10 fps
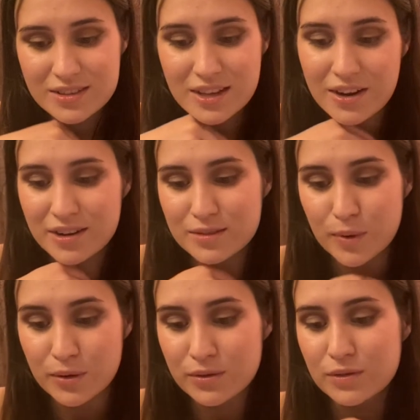there, I
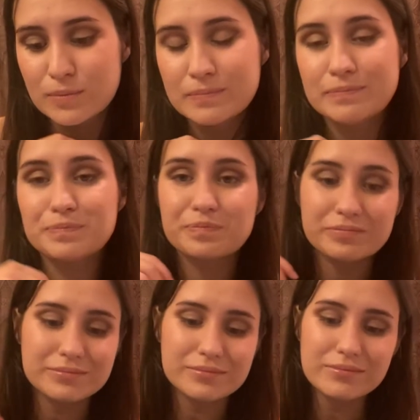suppose.
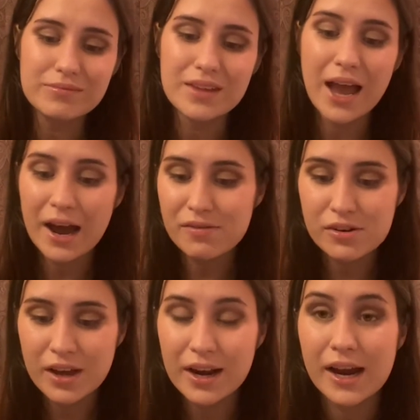After
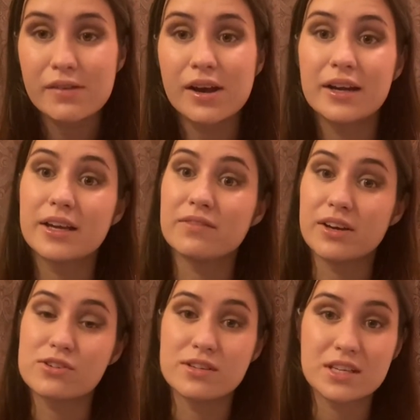that, I read
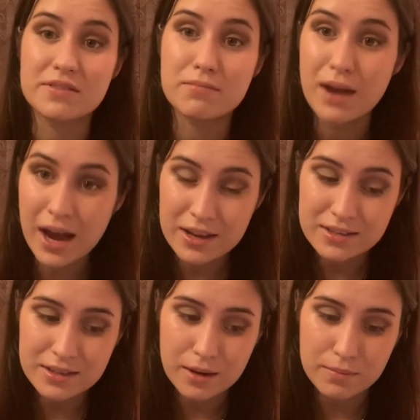Confessions of a
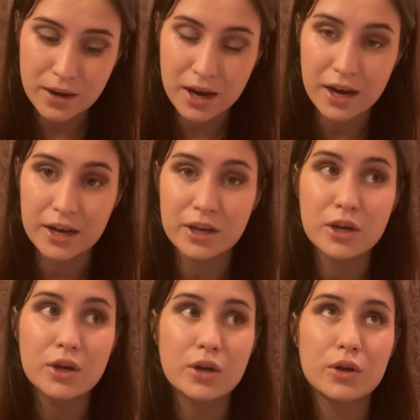Mask by
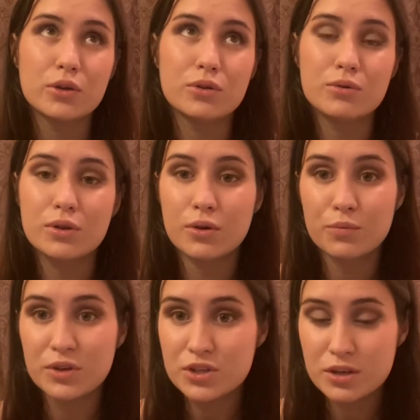Yukio
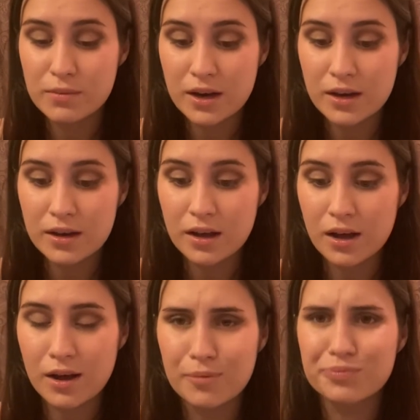Mishima.
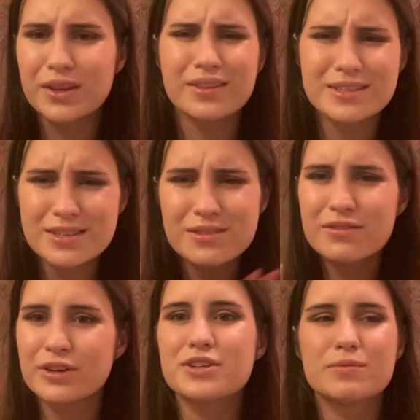Um, this is the
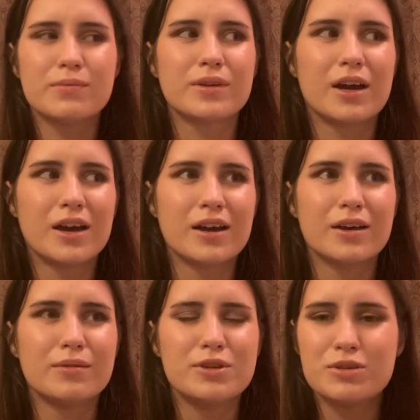first uh,
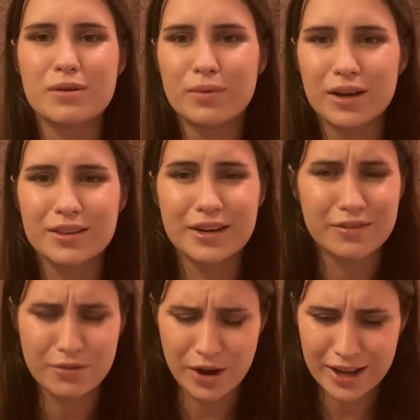Mishima book that I've
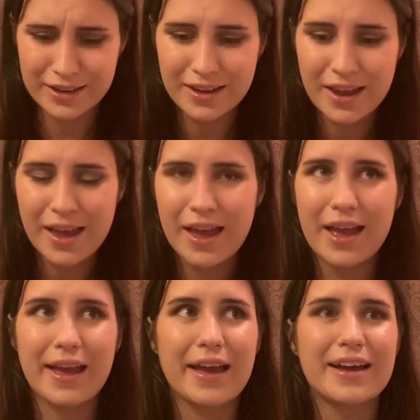read,
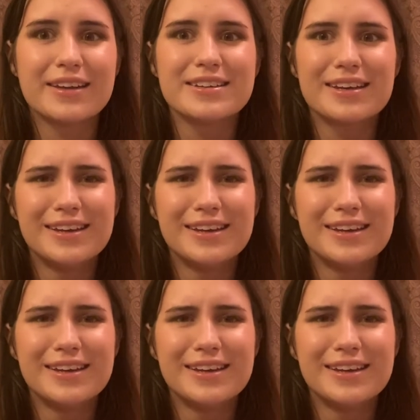and